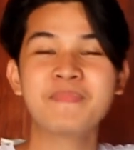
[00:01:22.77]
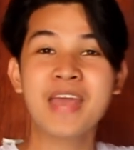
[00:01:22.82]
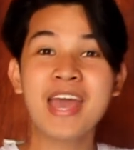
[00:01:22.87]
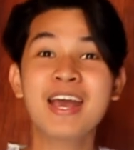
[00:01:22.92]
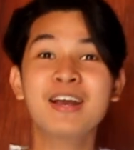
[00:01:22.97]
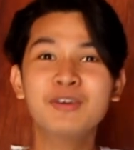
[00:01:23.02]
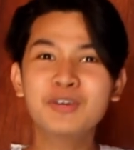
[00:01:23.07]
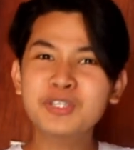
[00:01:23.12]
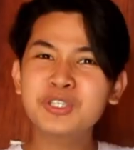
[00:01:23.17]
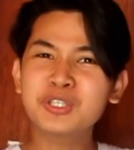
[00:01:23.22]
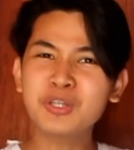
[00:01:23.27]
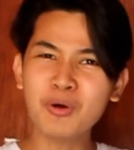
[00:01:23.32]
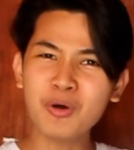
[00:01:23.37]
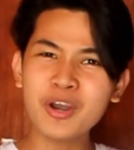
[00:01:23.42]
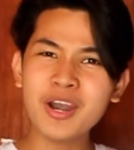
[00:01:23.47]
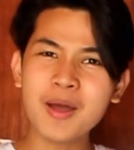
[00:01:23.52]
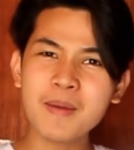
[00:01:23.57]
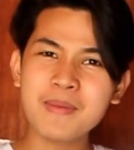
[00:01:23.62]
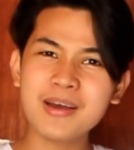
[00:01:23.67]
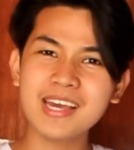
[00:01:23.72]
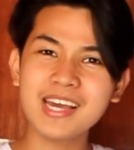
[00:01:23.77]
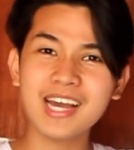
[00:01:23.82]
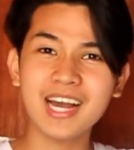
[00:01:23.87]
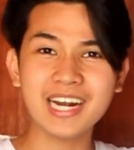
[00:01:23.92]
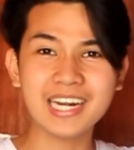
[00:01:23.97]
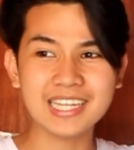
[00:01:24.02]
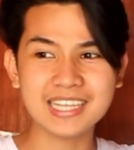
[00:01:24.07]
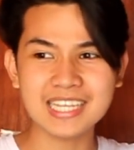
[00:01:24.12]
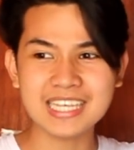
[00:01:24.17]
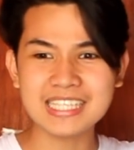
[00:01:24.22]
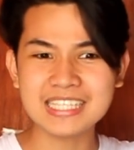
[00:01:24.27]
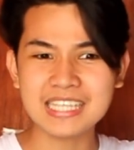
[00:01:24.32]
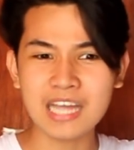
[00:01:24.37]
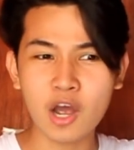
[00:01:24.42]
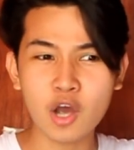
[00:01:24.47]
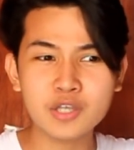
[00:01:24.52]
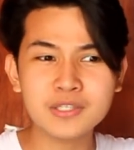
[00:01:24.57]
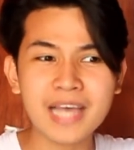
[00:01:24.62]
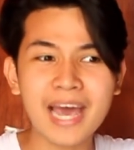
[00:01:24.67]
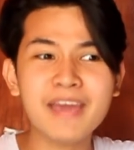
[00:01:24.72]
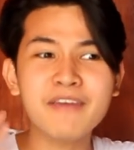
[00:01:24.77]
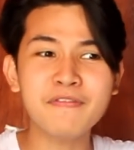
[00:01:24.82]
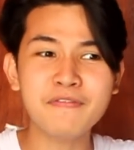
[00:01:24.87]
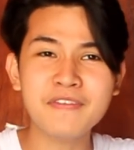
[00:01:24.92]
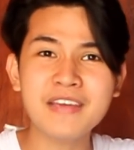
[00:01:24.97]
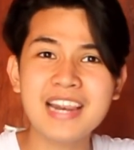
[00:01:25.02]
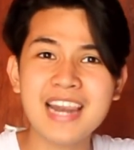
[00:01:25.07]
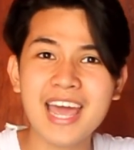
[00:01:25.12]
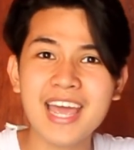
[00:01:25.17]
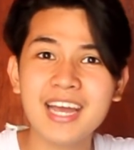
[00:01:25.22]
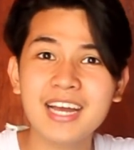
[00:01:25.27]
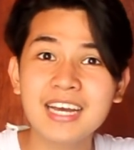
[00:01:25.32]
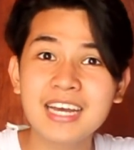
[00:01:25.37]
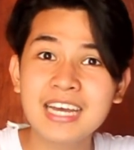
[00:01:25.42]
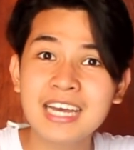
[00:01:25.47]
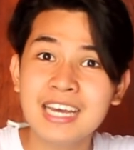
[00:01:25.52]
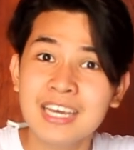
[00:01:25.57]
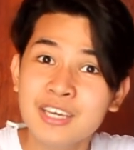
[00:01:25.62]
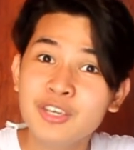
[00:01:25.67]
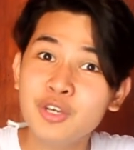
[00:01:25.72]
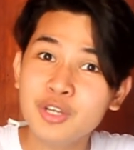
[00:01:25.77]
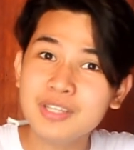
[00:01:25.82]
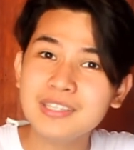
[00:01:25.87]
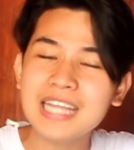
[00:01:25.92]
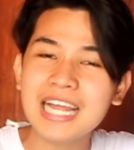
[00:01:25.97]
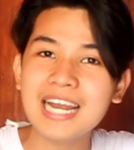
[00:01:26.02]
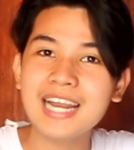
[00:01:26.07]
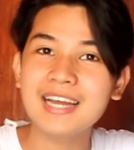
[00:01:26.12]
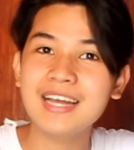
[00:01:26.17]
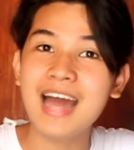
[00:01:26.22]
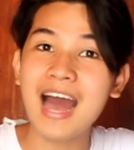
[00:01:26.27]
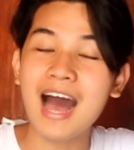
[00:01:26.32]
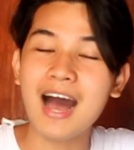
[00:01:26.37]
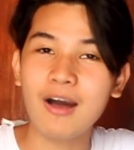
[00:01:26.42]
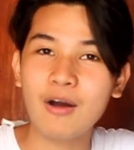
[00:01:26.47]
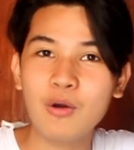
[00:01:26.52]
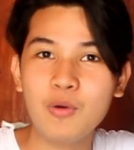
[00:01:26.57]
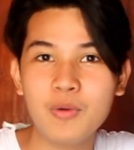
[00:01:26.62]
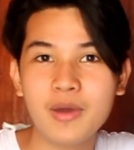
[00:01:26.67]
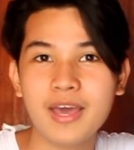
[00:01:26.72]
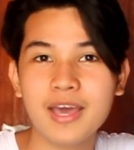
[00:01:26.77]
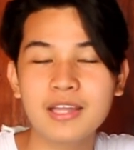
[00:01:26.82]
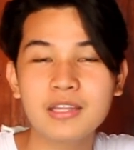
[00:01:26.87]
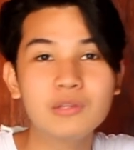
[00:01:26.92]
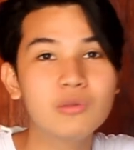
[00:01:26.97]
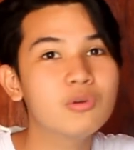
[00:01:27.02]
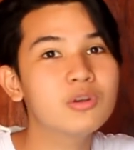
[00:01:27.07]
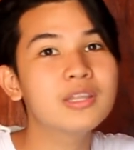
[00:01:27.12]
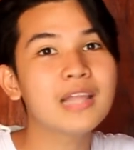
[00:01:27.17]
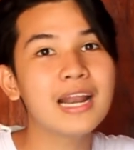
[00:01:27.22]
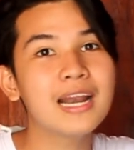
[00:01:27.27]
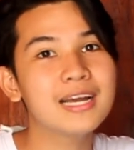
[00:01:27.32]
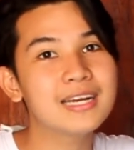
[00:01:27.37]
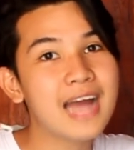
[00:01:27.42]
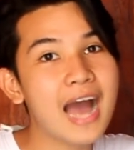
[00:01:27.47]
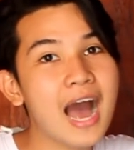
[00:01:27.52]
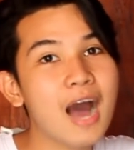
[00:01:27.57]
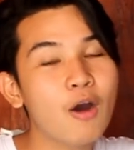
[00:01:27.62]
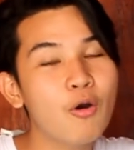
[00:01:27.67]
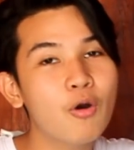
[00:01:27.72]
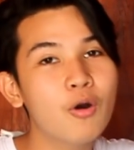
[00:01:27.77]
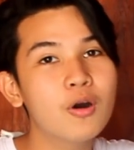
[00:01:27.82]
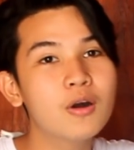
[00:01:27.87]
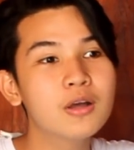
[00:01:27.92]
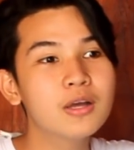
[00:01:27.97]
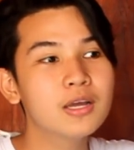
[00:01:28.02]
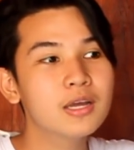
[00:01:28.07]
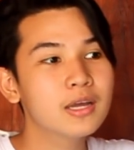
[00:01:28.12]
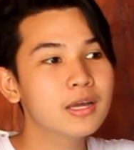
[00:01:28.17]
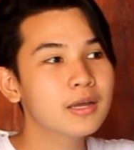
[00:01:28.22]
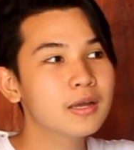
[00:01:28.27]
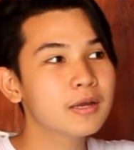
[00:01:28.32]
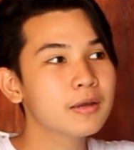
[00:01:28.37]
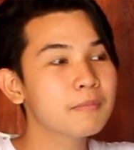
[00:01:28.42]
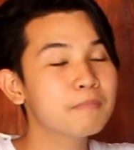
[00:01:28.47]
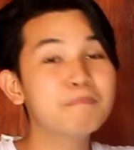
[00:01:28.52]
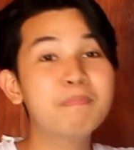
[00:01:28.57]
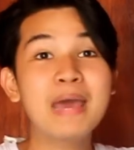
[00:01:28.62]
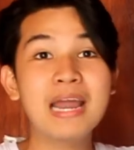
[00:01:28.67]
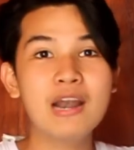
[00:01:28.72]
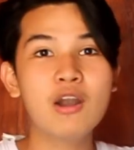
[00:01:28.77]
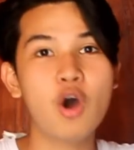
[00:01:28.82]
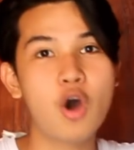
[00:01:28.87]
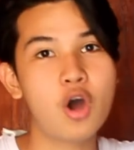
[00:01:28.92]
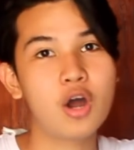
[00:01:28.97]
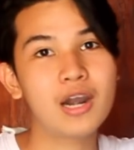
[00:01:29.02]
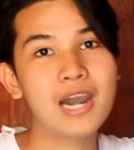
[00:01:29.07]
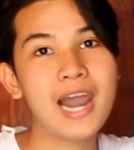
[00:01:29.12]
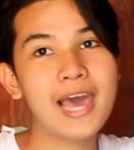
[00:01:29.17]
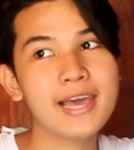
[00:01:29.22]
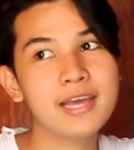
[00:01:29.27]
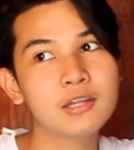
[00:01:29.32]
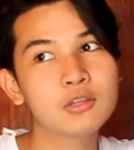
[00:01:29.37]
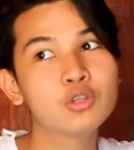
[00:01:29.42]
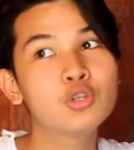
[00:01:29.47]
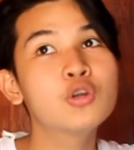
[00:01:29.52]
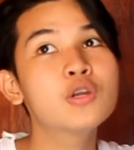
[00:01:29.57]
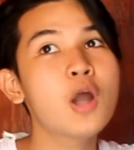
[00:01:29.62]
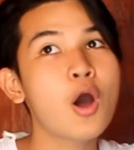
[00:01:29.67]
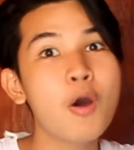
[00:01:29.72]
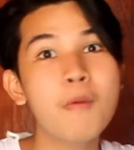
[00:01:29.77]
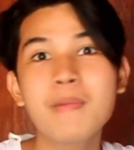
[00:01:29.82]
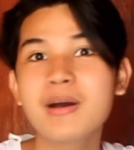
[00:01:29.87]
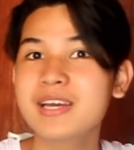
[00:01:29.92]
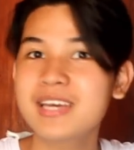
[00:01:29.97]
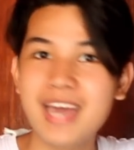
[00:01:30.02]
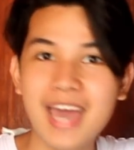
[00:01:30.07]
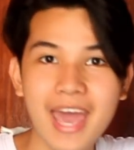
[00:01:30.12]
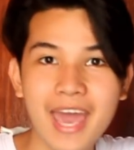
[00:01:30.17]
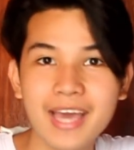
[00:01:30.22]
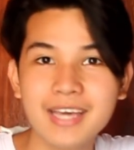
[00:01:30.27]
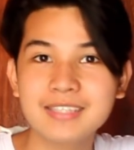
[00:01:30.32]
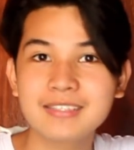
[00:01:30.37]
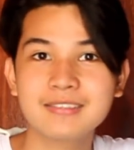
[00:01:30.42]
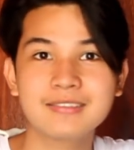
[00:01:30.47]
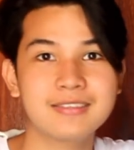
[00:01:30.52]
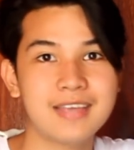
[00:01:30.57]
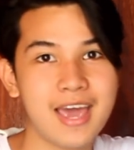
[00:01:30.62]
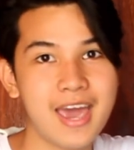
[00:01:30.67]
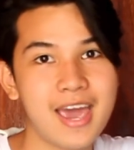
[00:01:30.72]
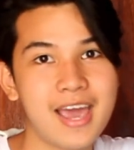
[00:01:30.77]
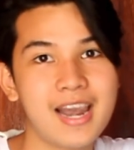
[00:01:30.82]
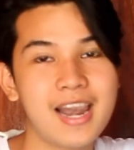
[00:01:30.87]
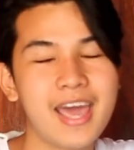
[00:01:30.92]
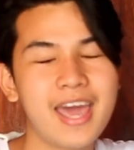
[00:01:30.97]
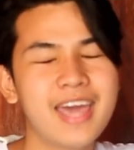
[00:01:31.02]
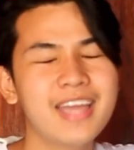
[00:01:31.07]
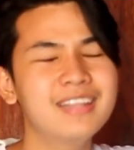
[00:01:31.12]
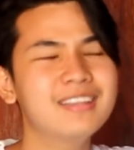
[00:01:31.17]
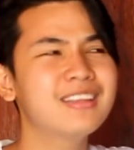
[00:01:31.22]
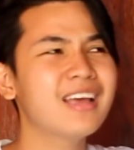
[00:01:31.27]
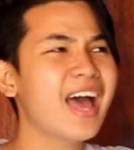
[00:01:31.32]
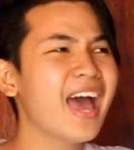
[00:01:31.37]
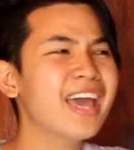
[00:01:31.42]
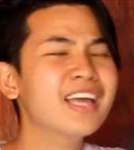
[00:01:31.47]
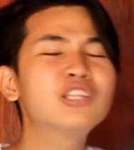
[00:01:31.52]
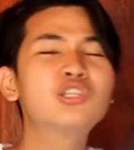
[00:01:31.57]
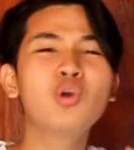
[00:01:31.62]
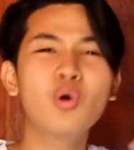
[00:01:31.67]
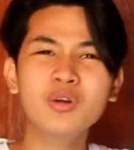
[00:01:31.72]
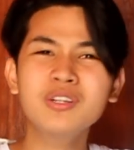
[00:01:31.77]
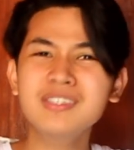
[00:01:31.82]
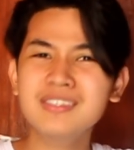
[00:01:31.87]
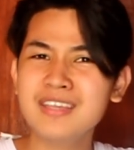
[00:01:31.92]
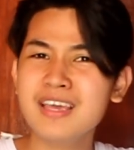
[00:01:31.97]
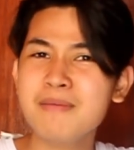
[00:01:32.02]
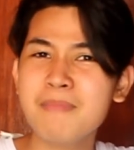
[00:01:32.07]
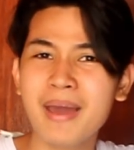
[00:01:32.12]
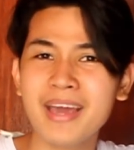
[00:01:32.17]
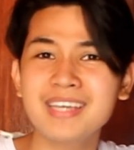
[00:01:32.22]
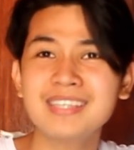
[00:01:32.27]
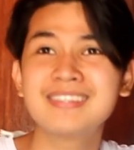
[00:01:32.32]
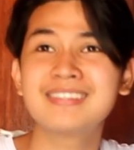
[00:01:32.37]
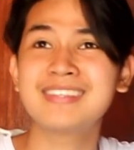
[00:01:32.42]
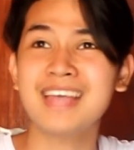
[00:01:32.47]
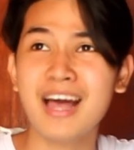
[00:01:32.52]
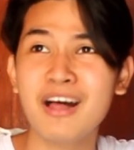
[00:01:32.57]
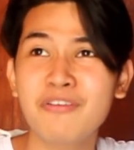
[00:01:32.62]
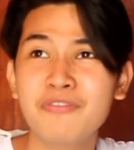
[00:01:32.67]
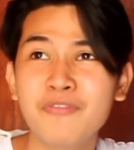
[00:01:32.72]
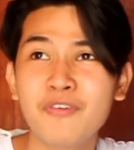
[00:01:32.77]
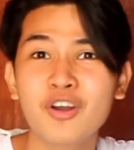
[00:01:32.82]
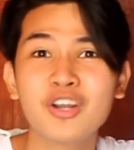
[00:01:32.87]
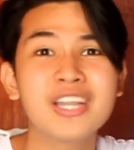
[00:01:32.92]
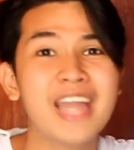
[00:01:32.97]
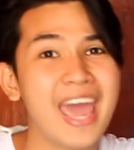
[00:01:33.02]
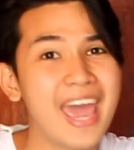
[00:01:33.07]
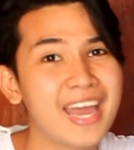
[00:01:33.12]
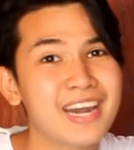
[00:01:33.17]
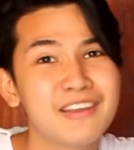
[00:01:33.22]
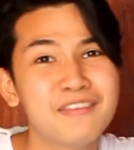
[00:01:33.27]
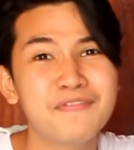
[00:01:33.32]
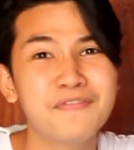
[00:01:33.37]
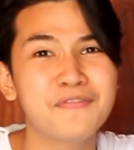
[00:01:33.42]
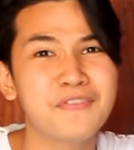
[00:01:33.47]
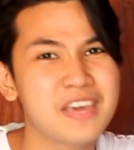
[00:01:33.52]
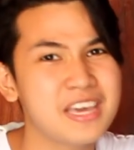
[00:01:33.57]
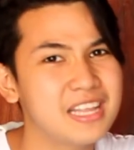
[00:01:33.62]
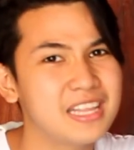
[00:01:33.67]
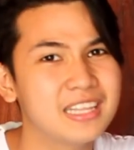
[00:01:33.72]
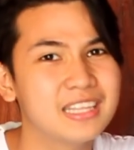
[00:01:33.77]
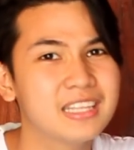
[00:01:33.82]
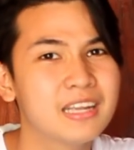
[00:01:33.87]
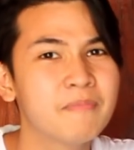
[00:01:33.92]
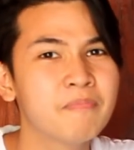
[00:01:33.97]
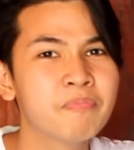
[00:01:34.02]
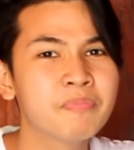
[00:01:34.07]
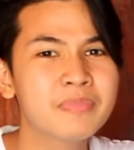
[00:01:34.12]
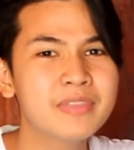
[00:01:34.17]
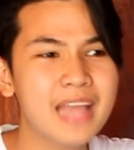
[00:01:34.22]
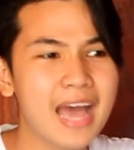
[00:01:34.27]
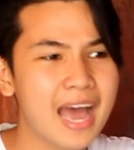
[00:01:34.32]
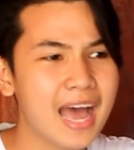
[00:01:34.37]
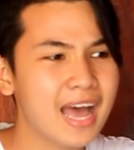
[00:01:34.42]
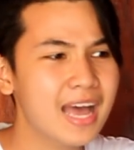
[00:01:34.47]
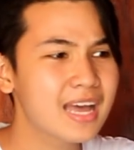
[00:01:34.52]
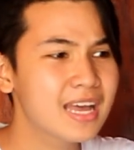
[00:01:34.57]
Gusto ko nang maging artista because I feel like yun talaga ako eh. Dun talaga ako belong. Like, dun ako mag-excel. And I don't see myself on any field na